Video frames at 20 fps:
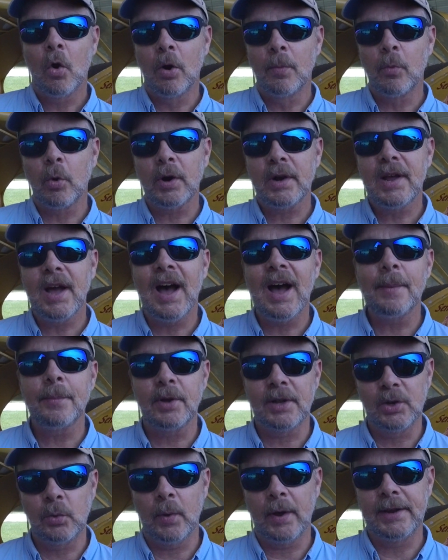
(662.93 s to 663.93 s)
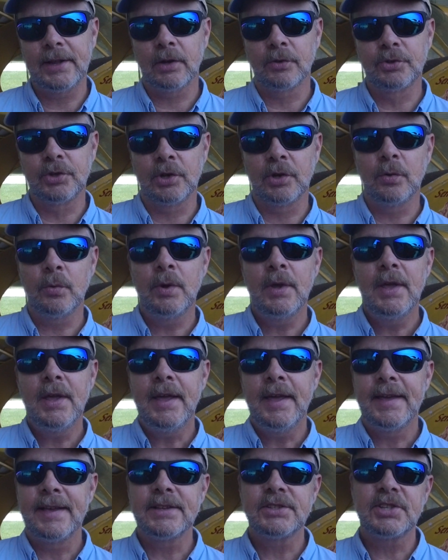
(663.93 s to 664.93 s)
or more commonly what he'll do
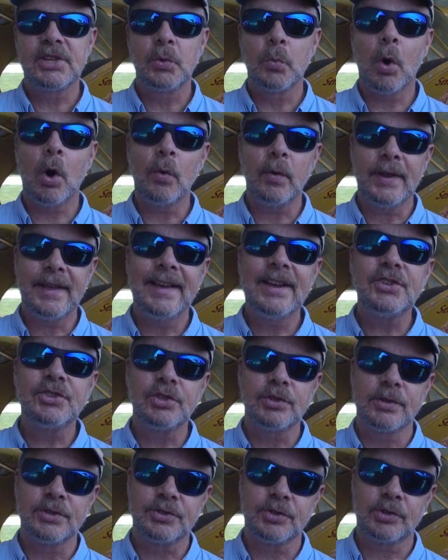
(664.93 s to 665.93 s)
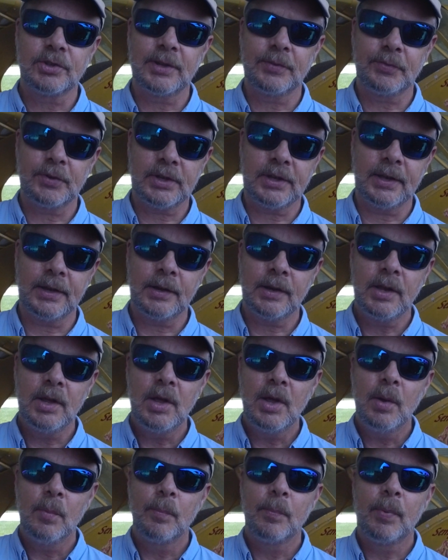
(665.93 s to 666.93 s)
is he won't issue the certificate,
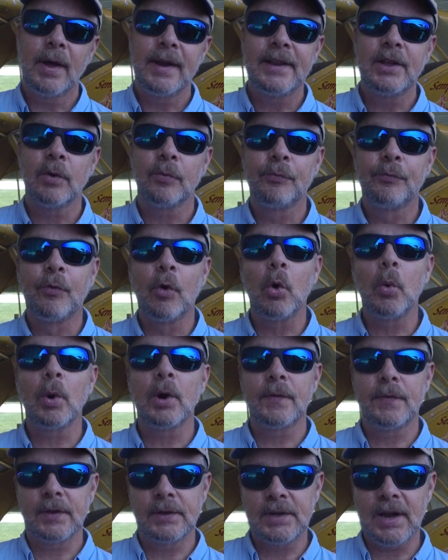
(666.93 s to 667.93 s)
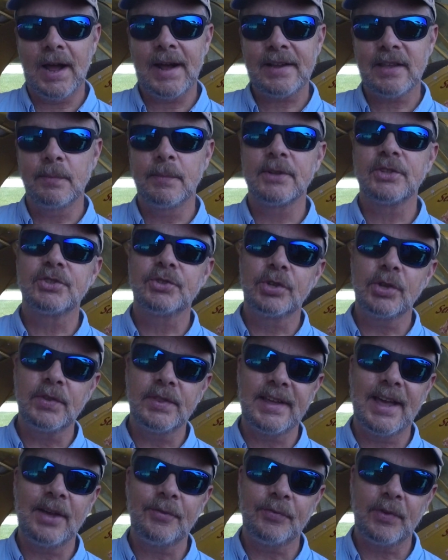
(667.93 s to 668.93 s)
but he'll forward the documents to
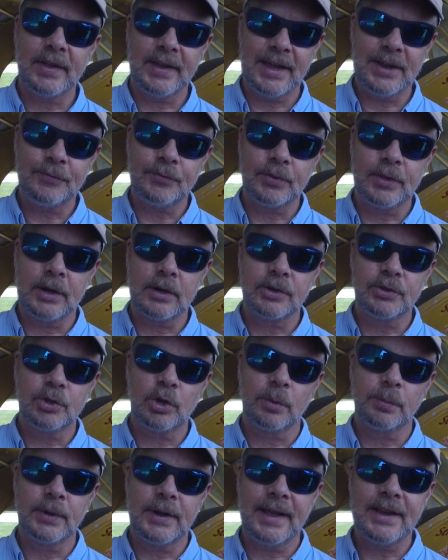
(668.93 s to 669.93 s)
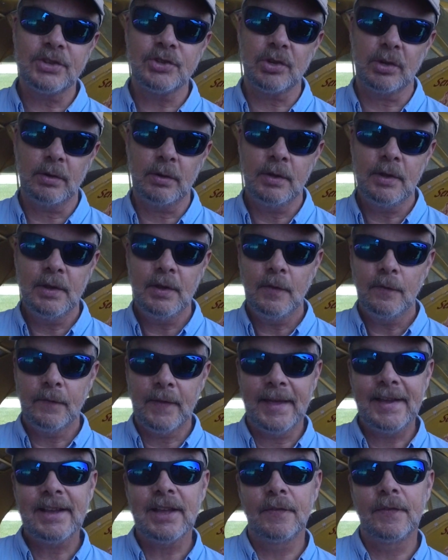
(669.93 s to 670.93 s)
the FAA for their determination.
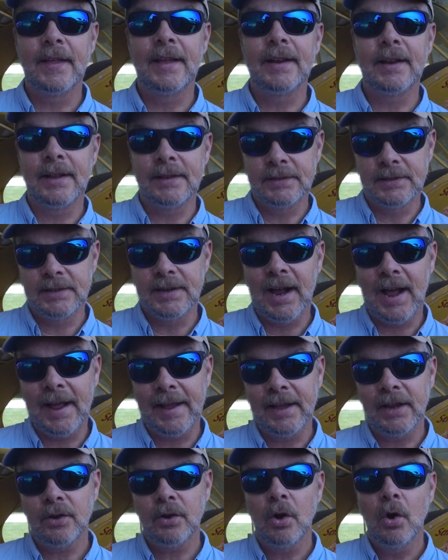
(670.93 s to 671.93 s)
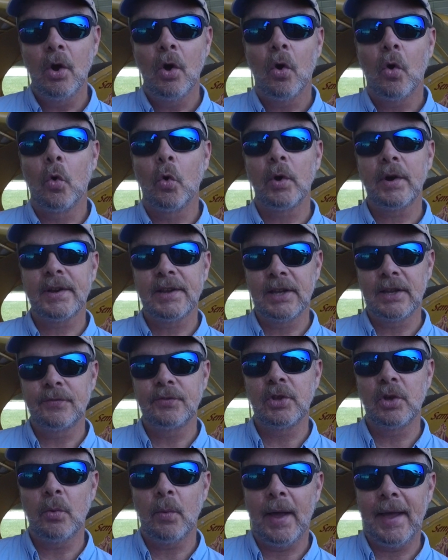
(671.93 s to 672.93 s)
They can then deny it or give
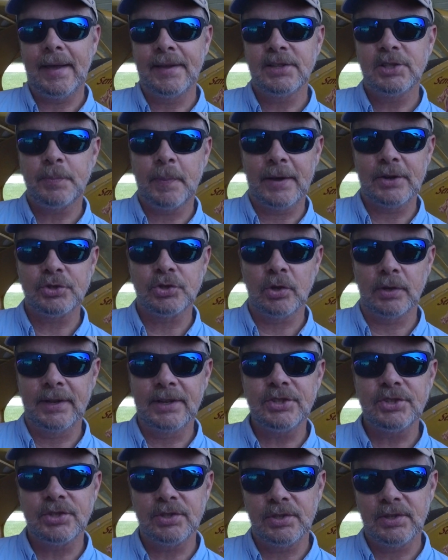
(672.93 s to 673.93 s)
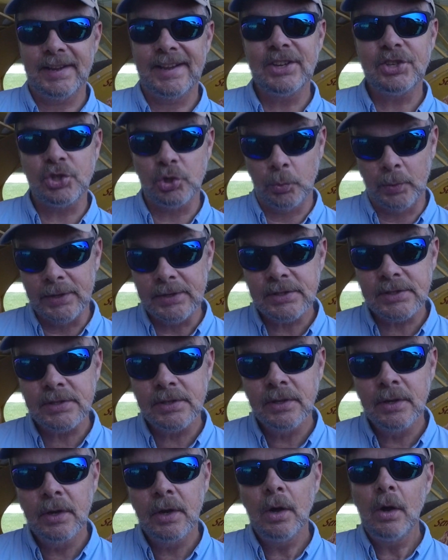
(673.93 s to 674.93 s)
you a special issuance
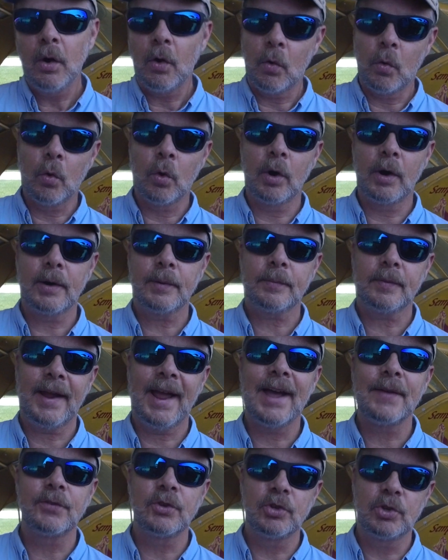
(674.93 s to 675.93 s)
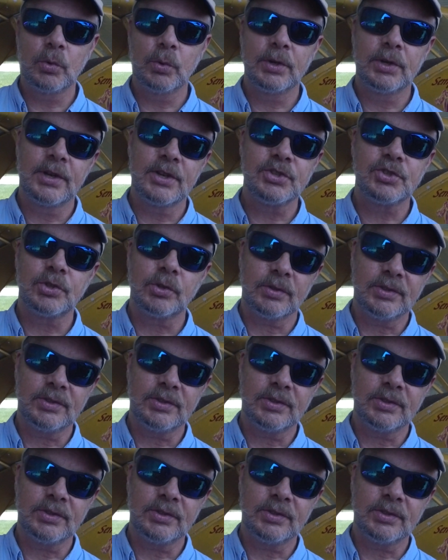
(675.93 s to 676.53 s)
or have you do additional